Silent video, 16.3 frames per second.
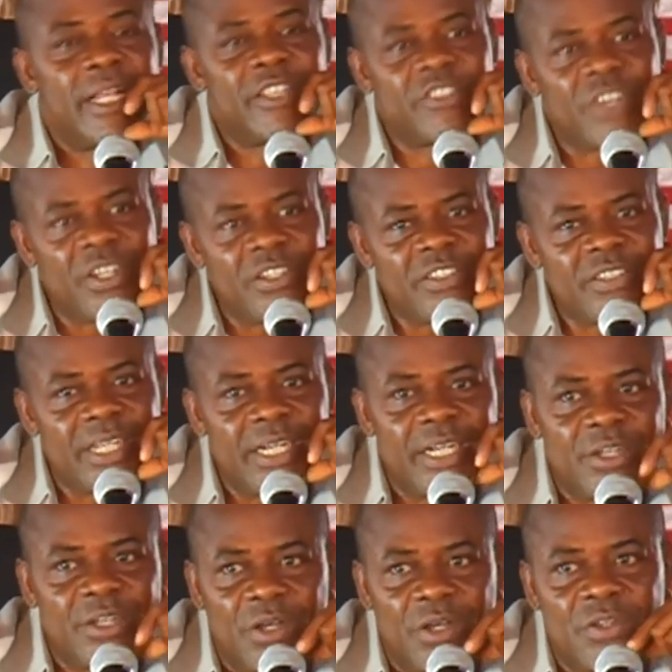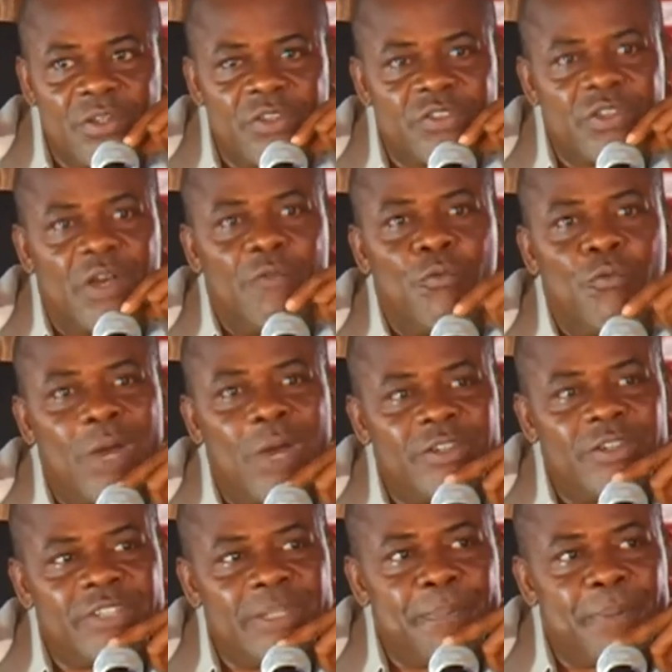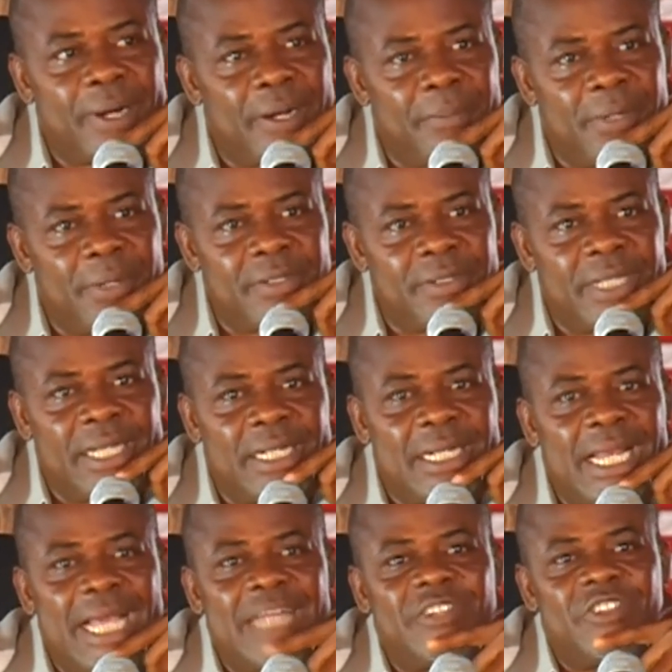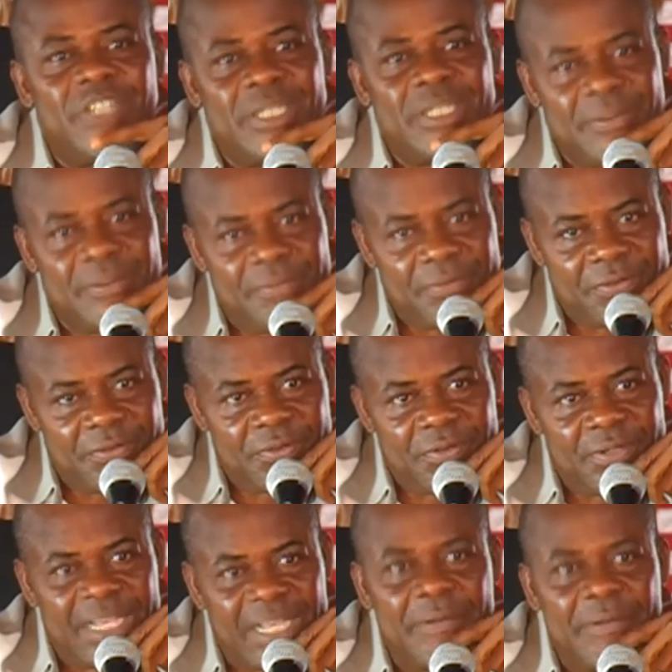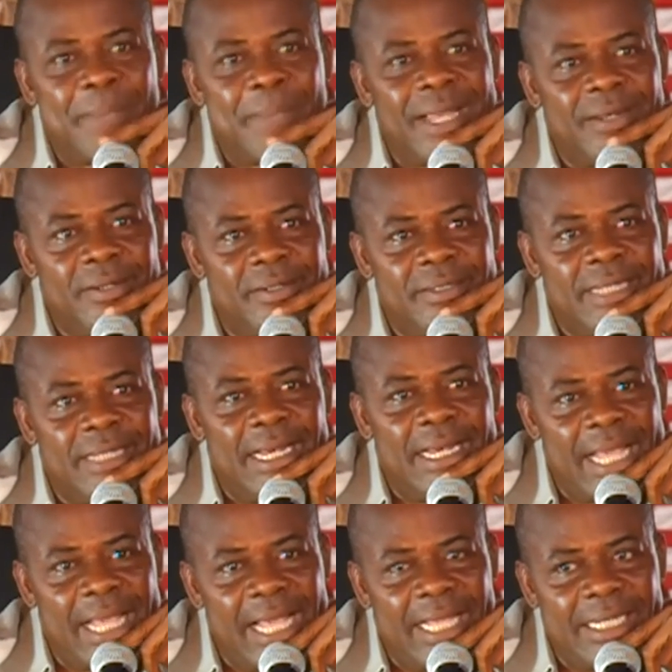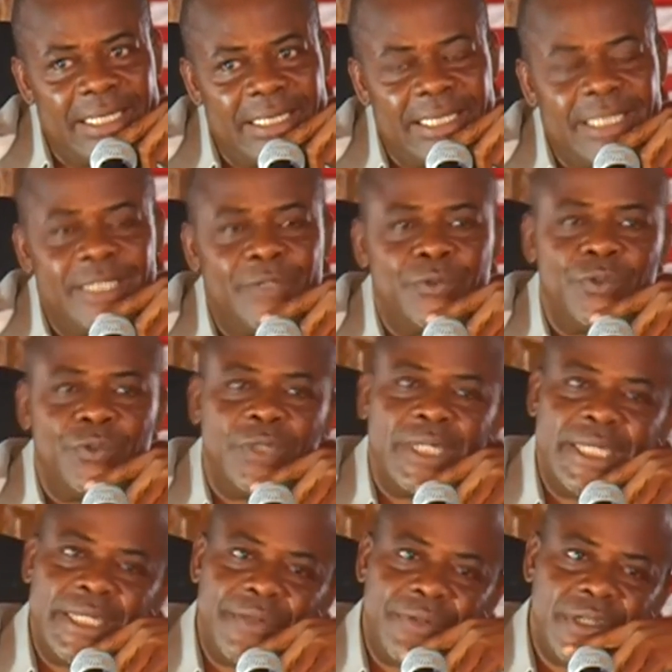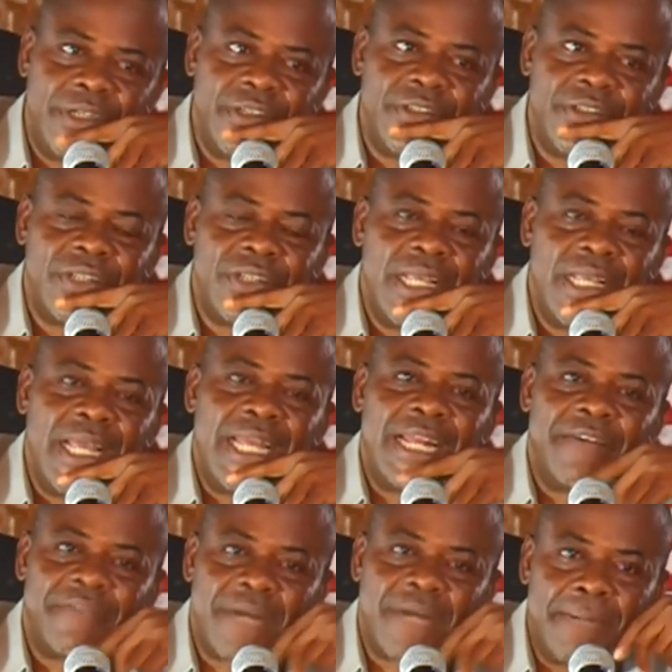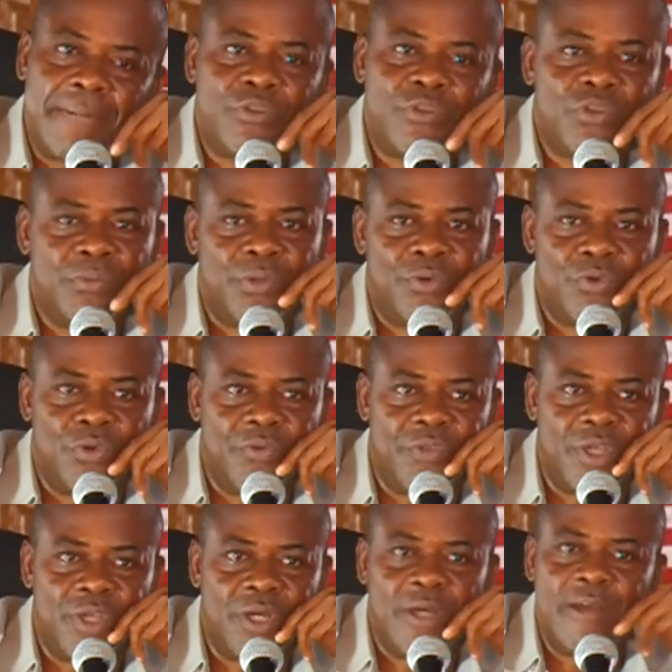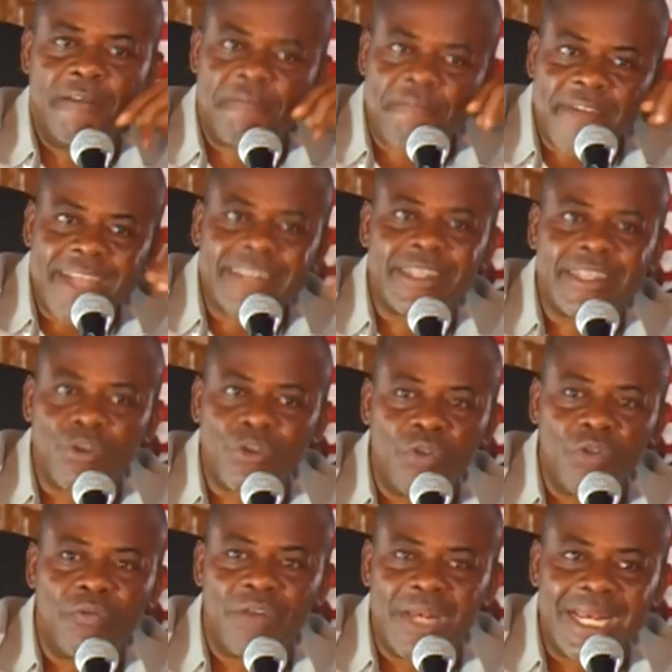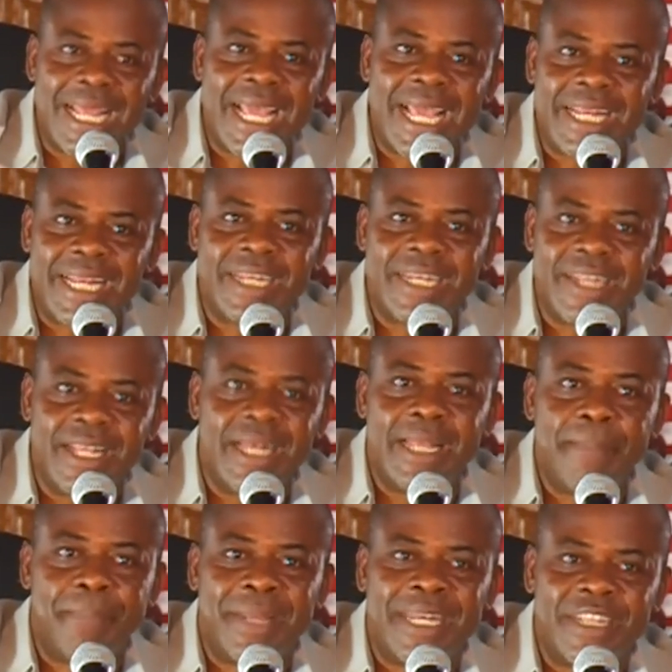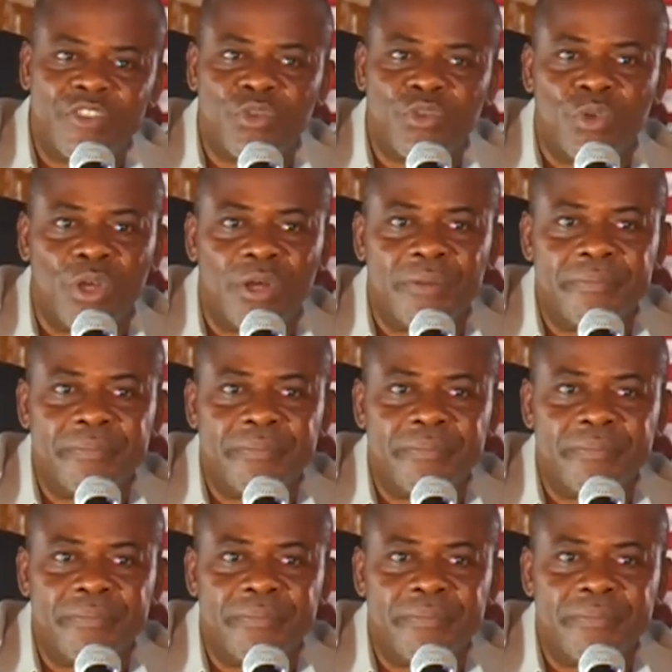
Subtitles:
sons and the daughters of wealthy paramount and clan chiefs have abandoned their land in the rural areas and have come to Monrovia fighting over land in the Lake Peninsula.